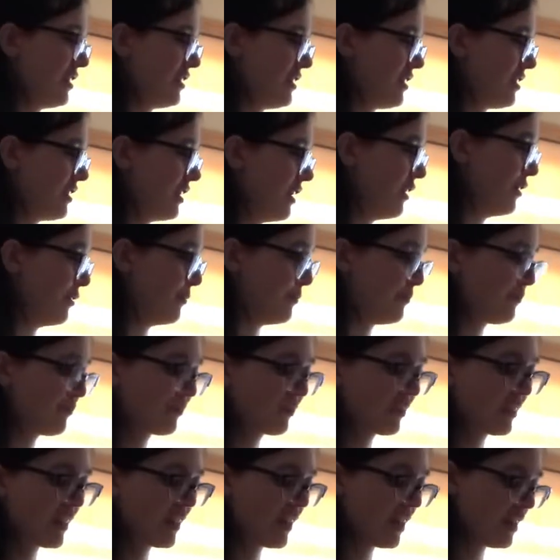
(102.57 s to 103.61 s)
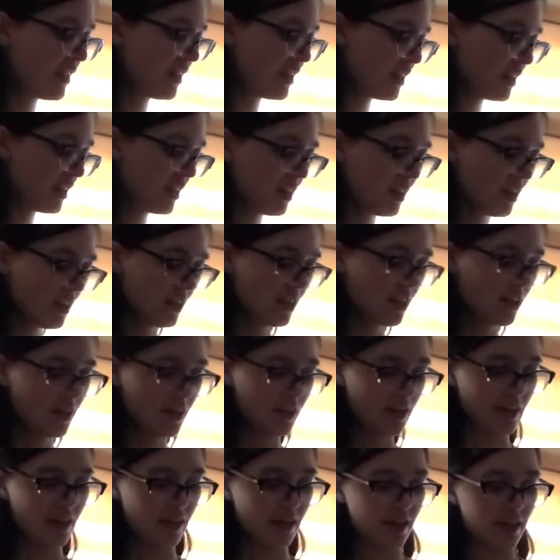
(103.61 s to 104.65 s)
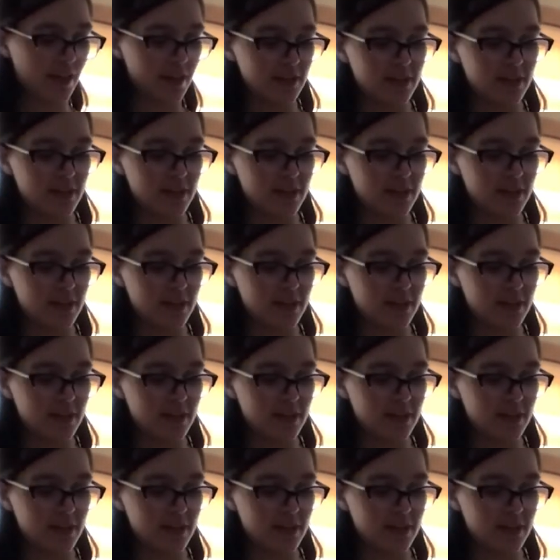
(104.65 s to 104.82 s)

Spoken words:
So I got a